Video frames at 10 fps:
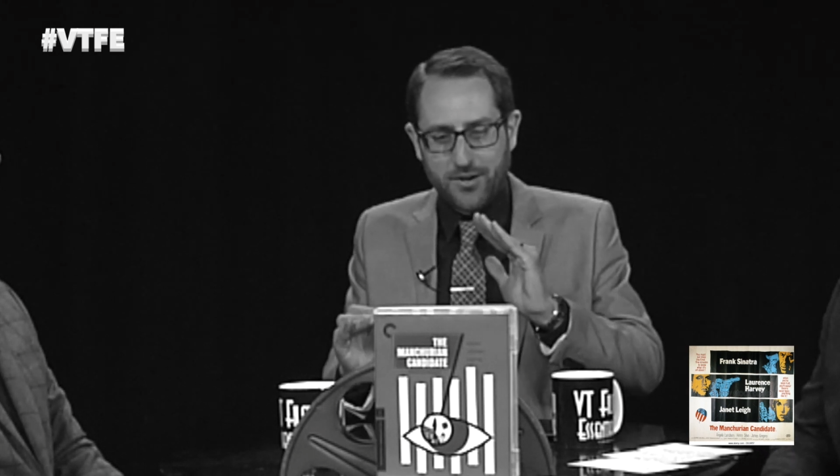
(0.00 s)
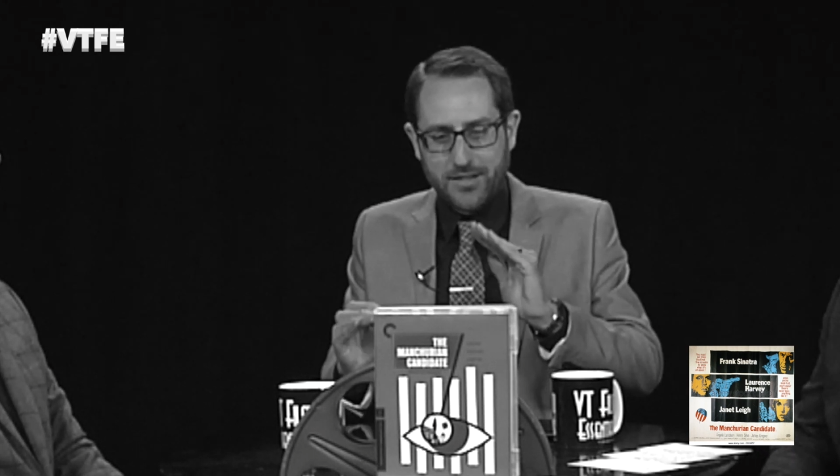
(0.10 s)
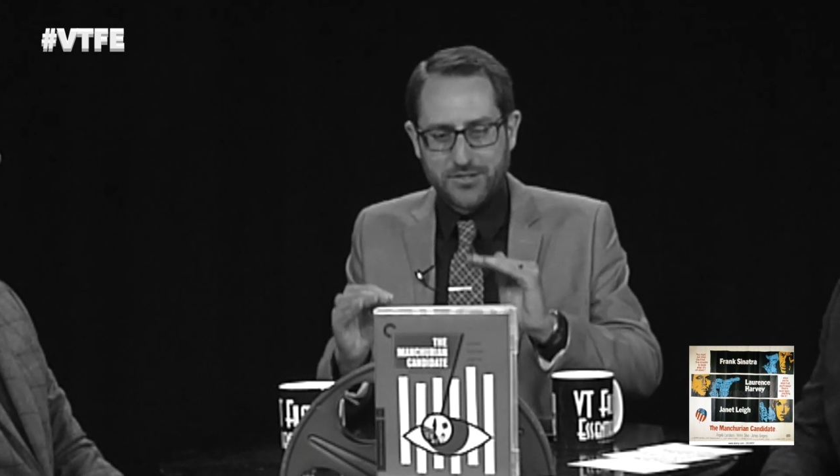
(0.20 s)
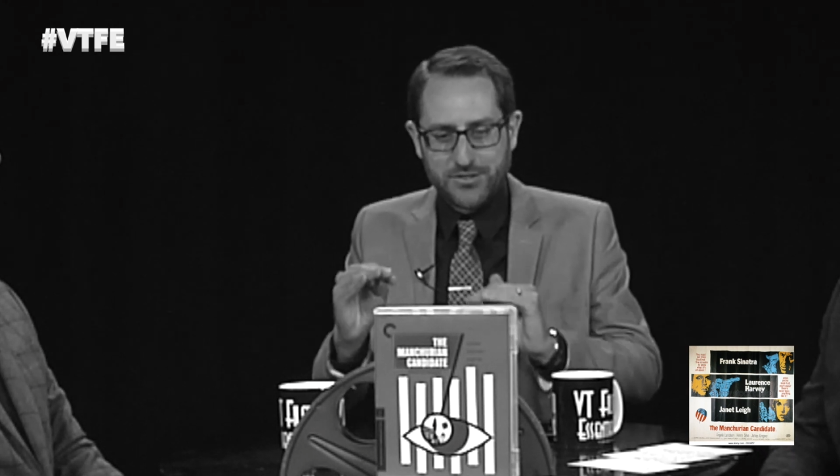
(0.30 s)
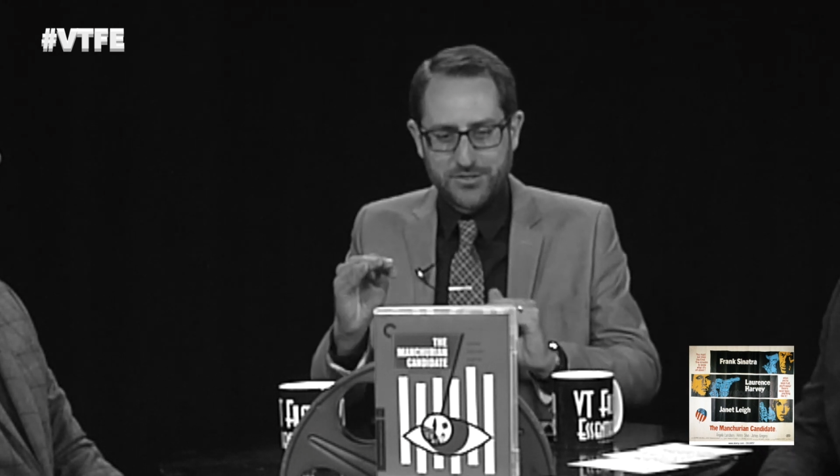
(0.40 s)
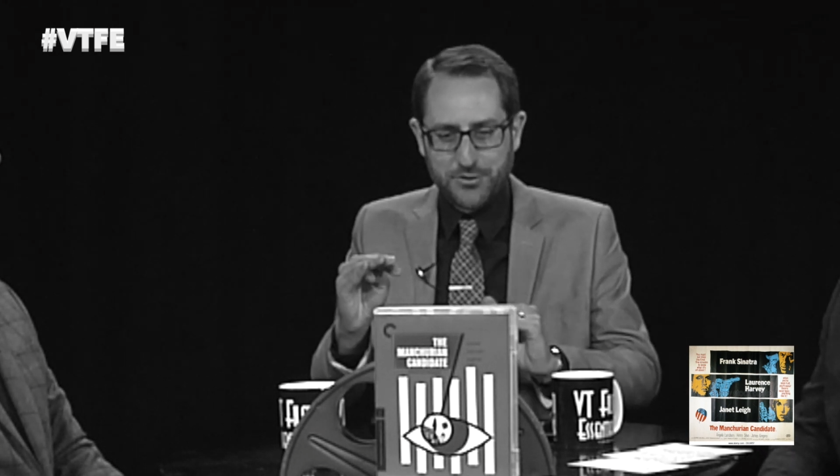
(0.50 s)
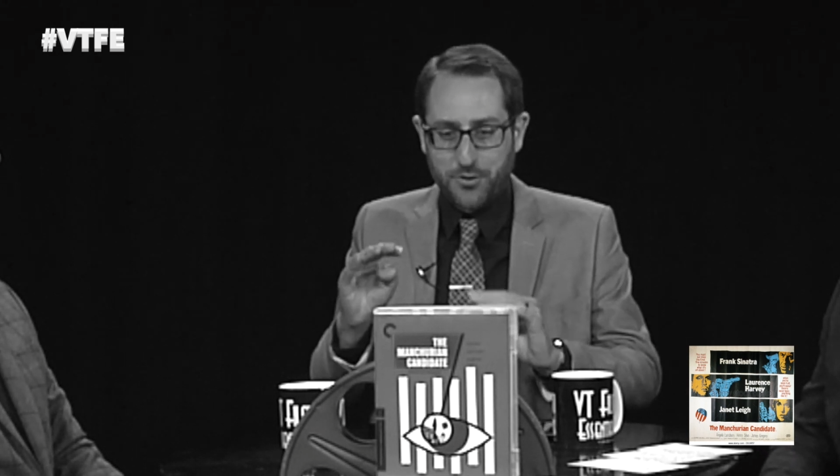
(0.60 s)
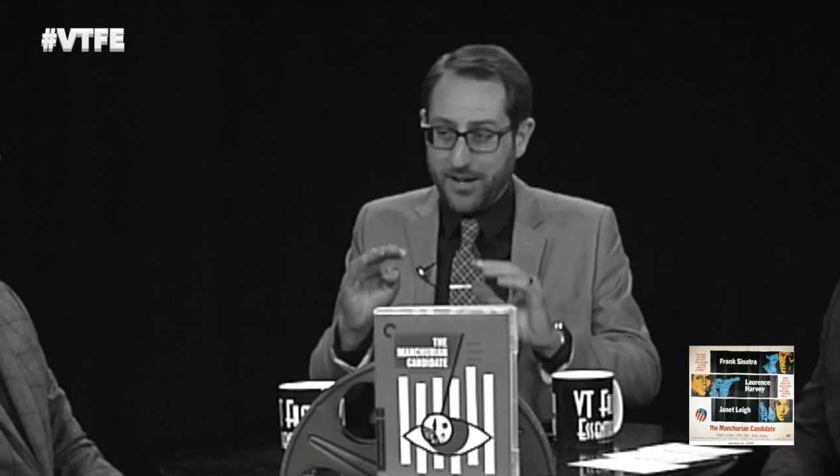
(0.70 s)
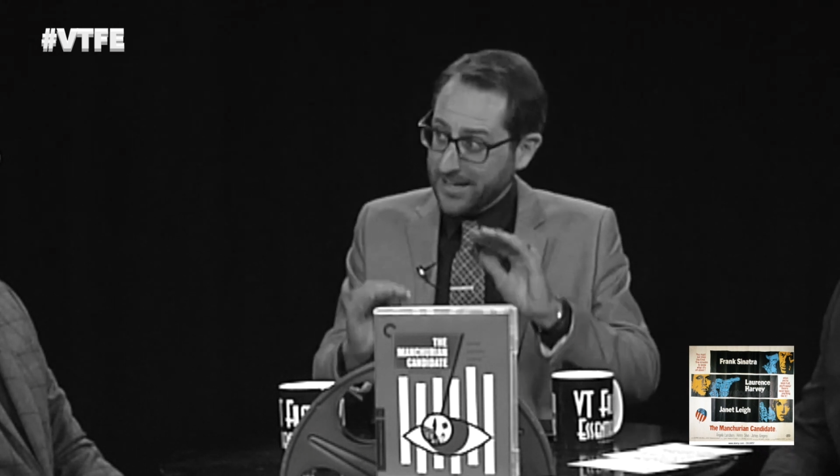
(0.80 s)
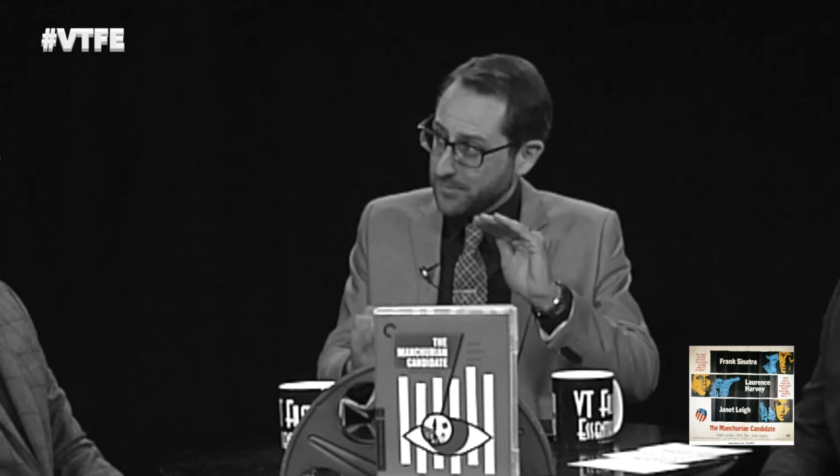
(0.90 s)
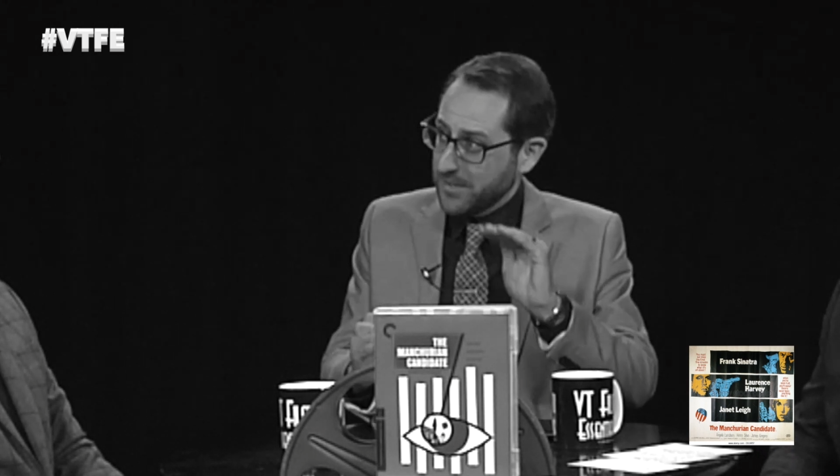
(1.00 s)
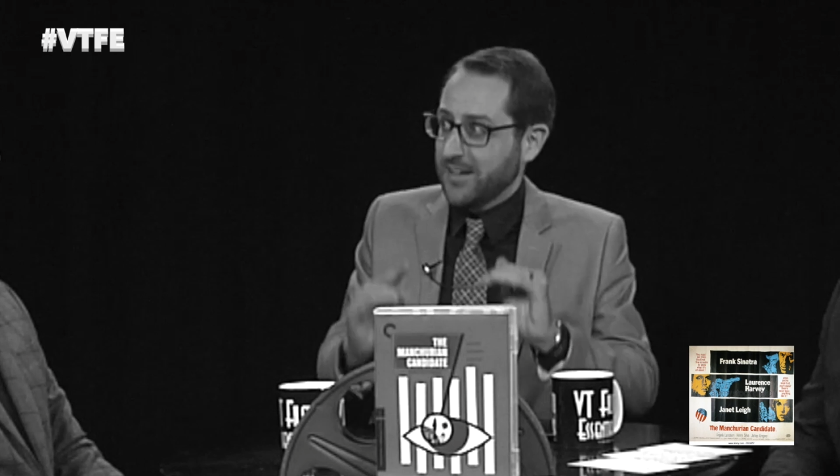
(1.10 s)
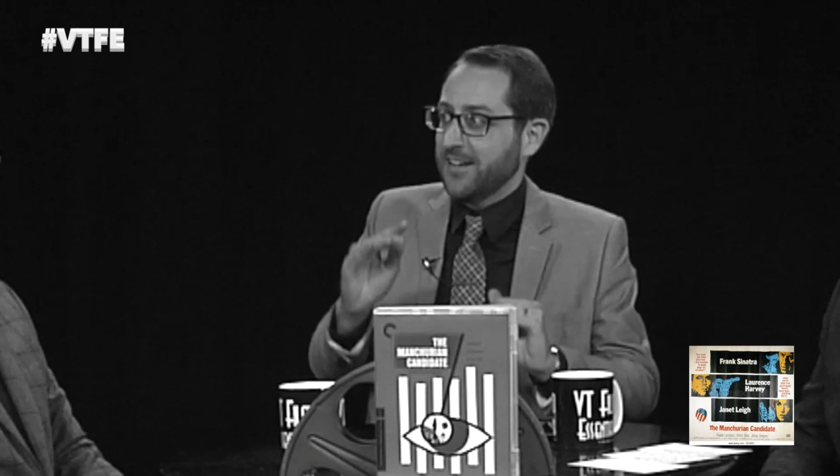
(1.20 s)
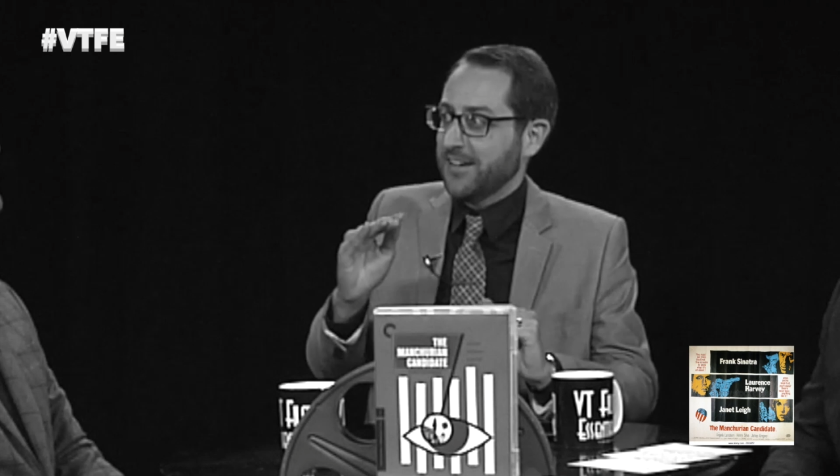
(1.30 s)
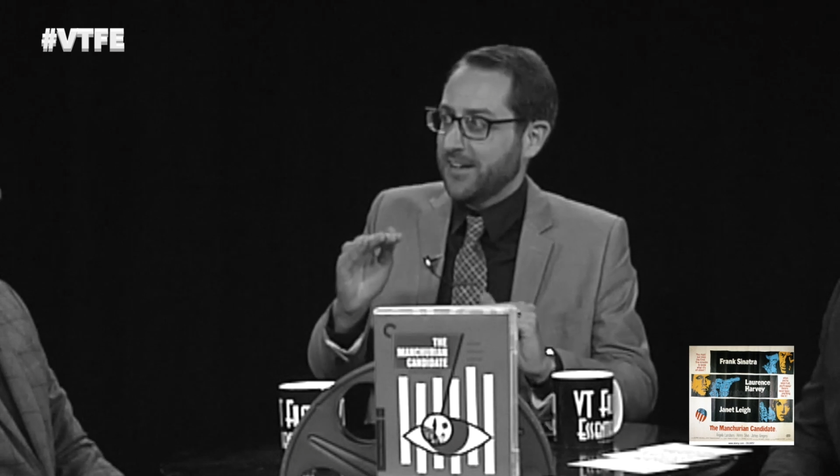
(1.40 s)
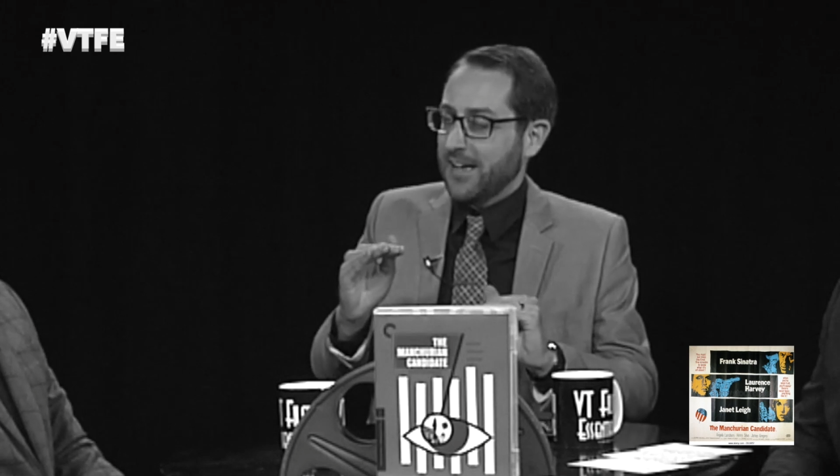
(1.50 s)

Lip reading: is your enemy